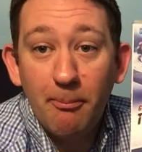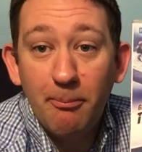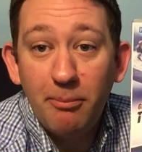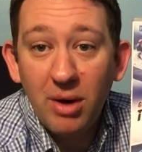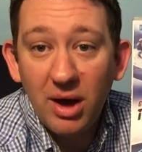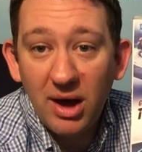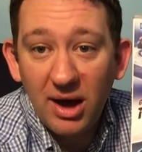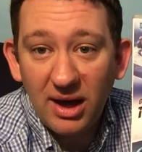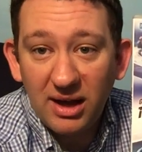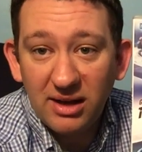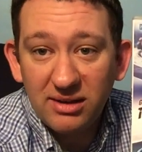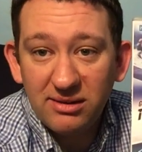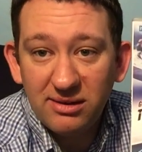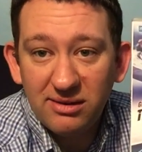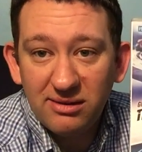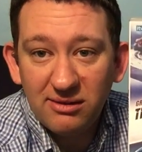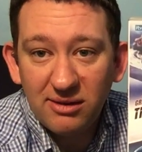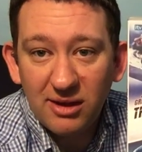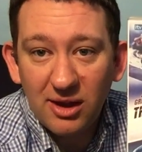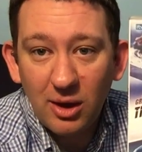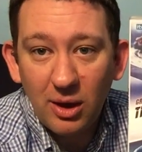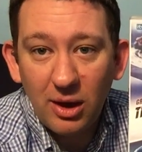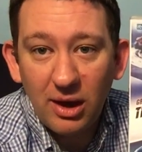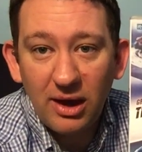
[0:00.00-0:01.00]
but
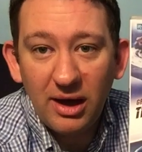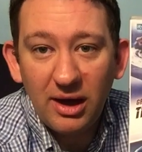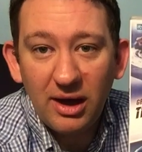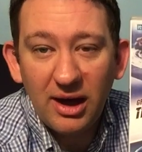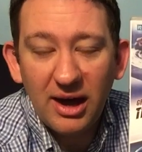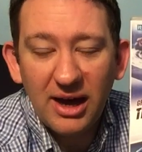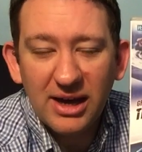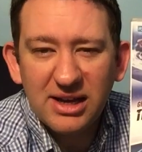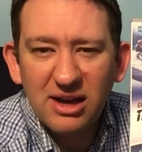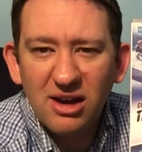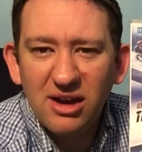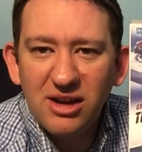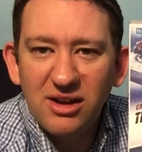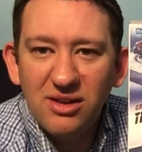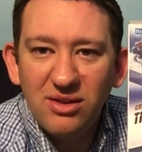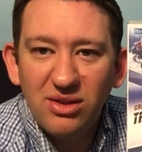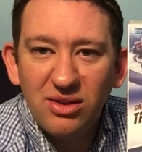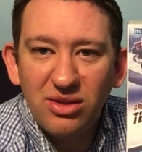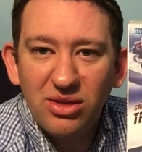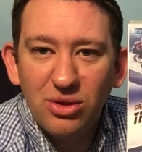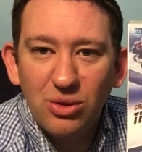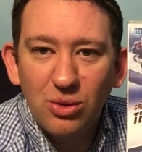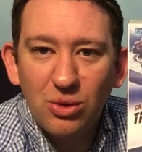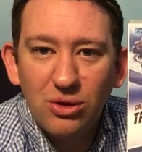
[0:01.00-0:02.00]
I kind of
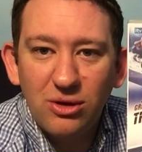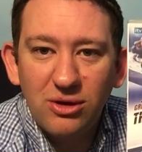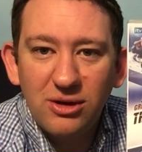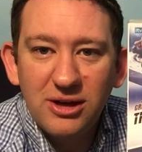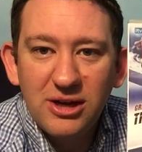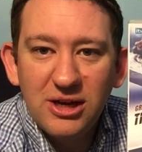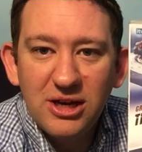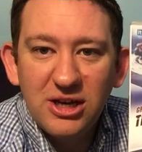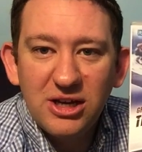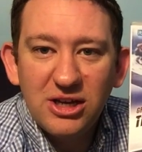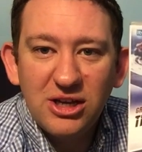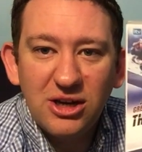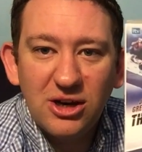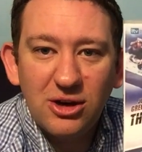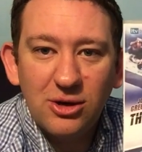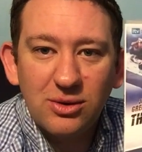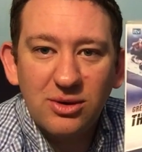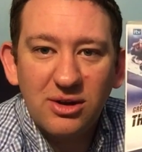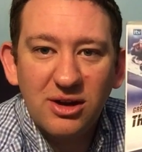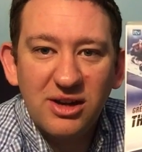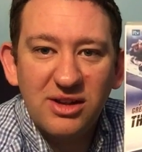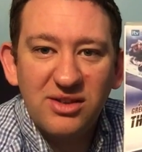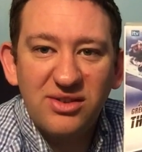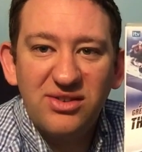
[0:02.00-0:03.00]
thought,
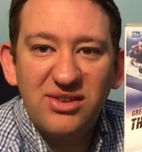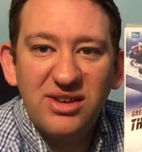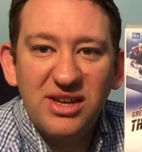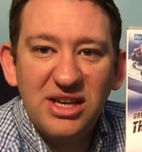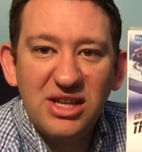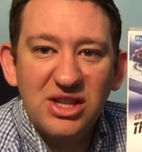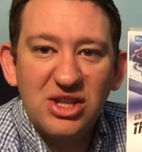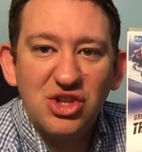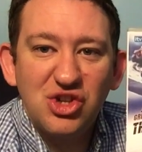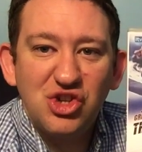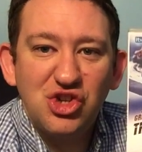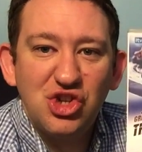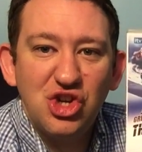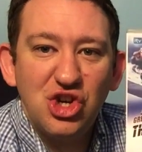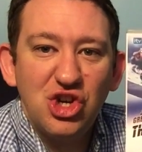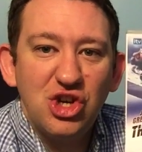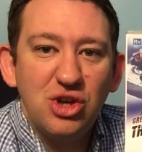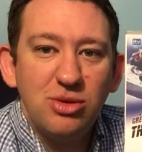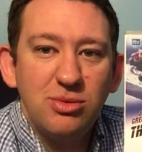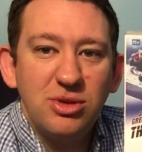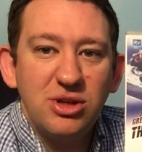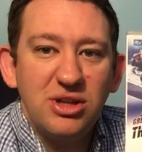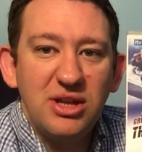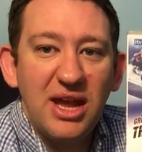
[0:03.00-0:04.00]
kind of seeing the
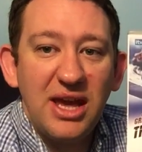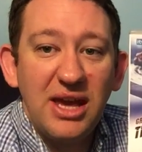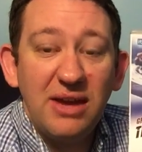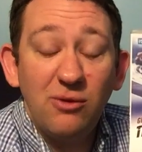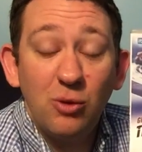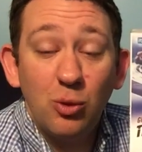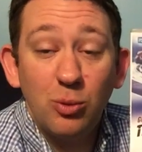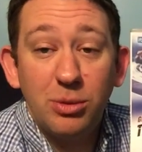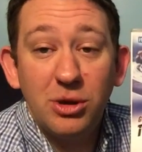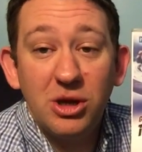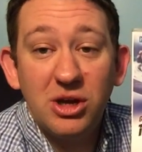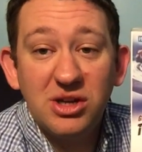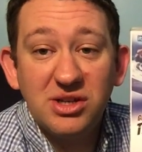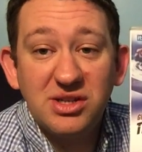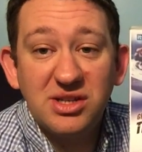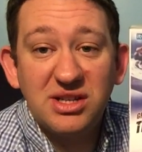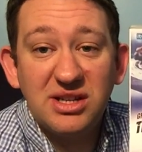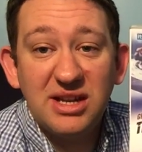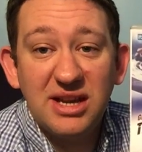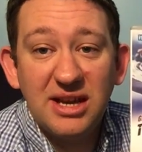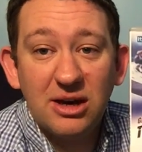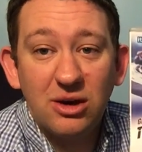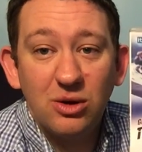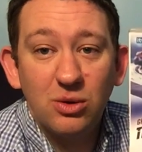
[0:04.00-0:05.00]
German naval
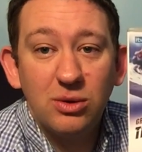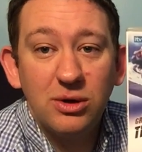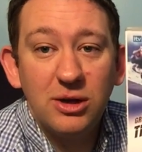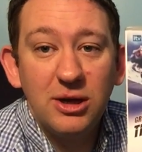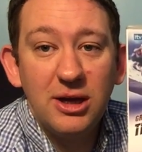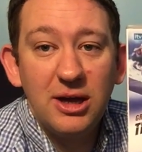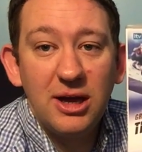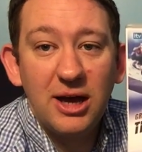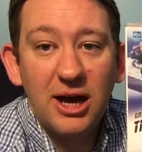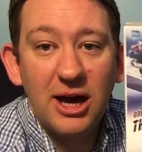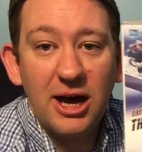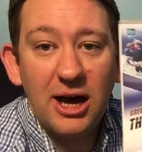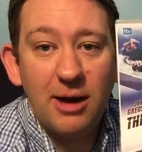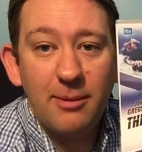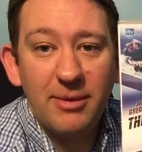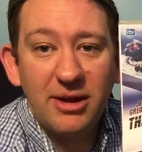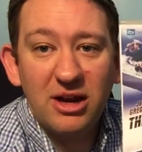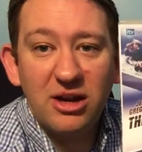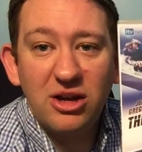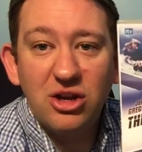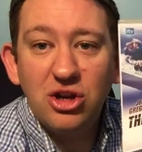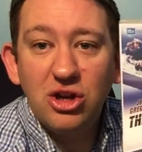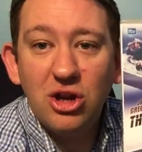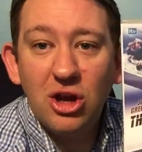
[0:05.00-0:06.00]
personnel, and
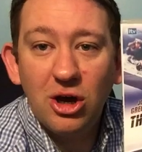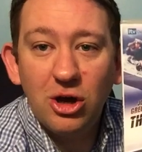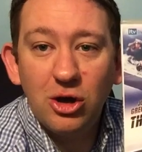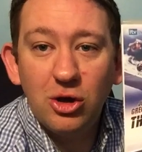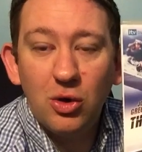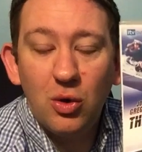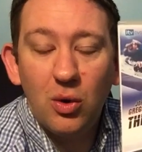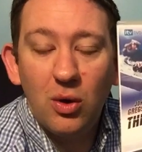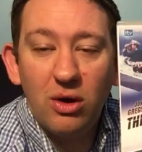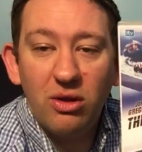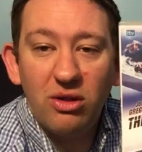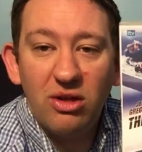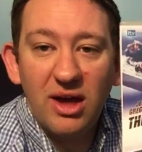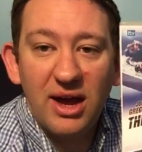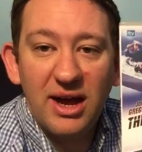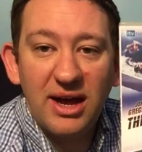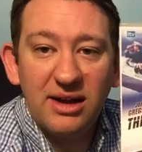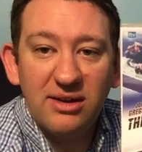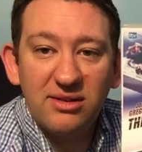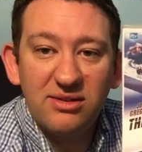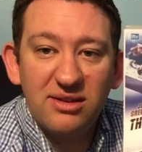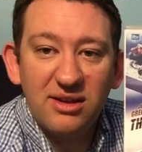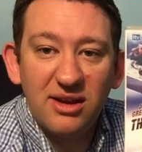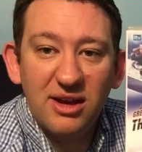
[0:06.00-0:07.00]
I know
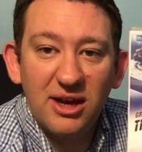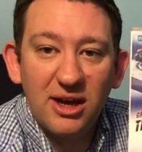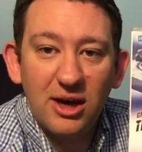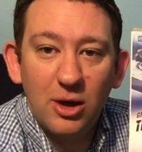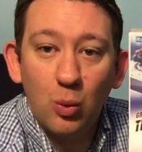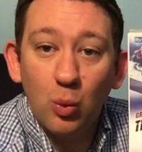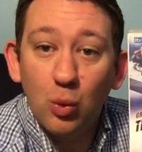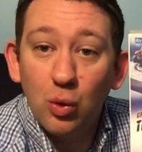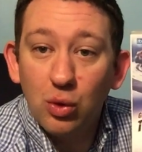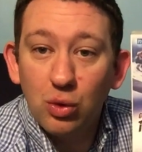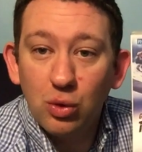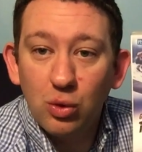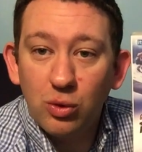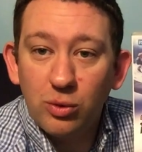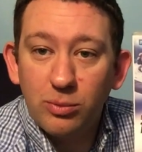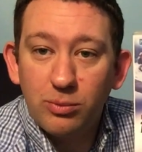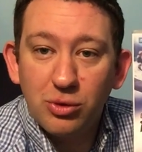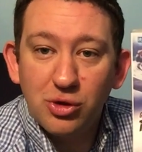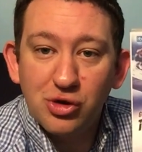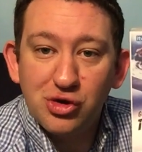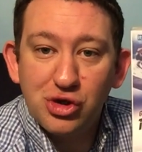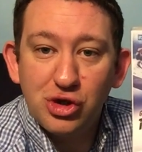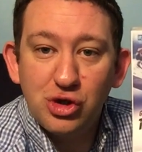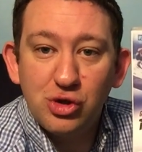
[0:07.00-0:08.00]
that Warlord
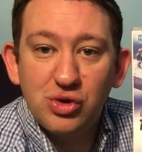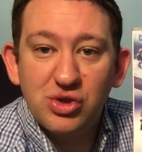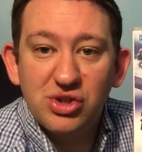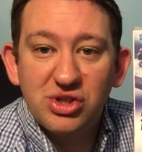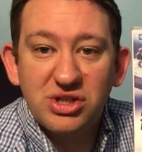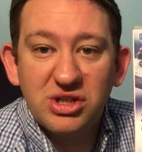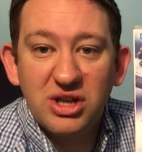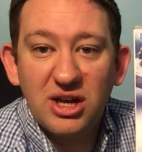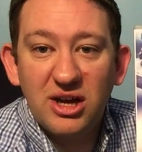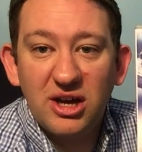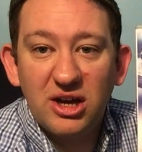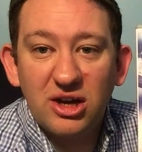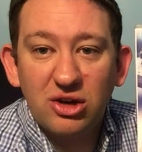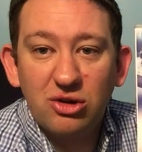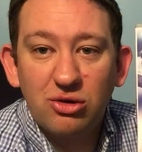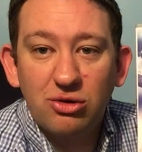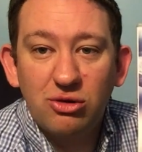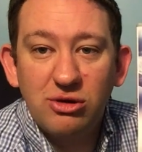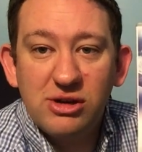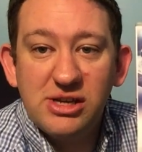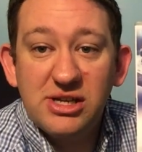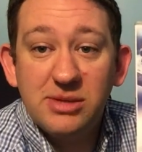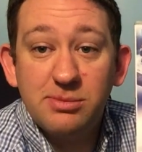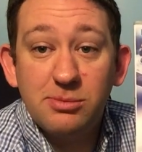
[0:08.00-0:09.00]
produce
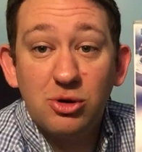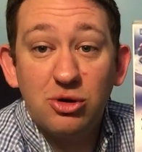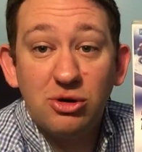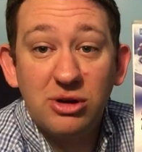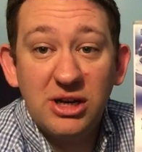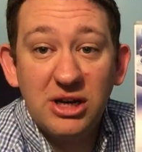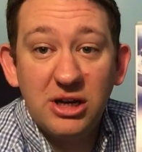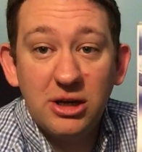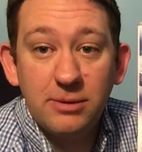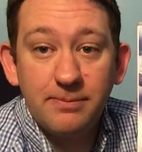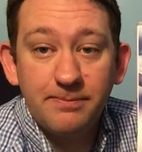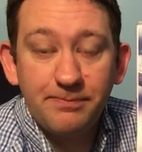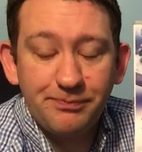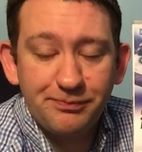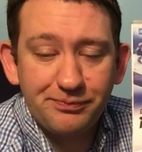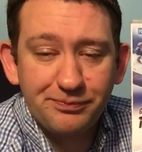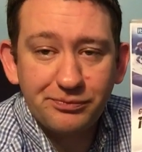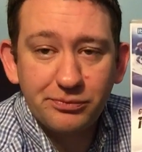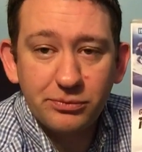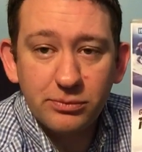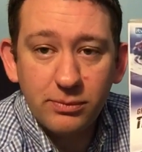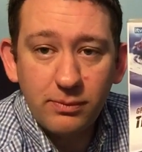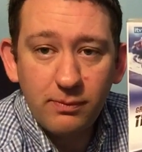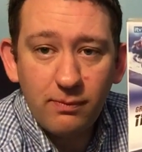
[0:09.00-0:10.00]
Kriegsmarine,
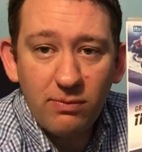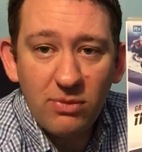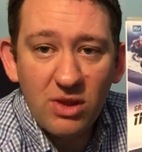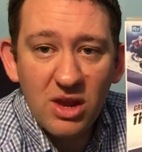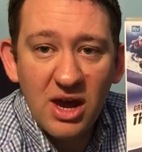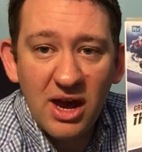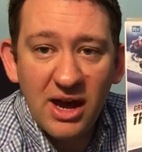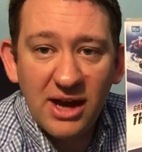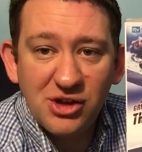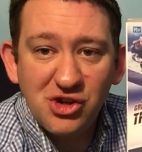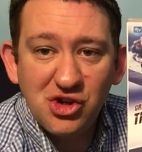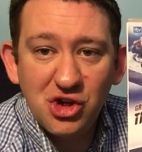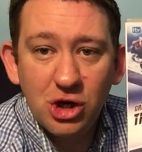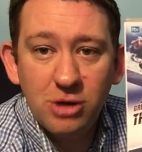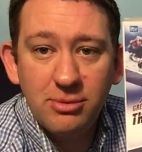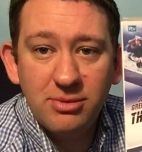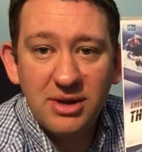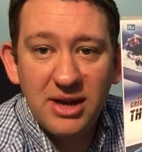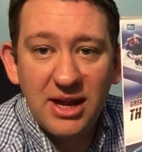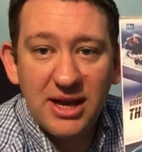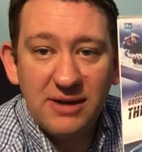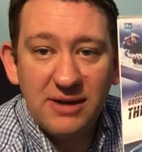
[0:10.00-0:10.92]
German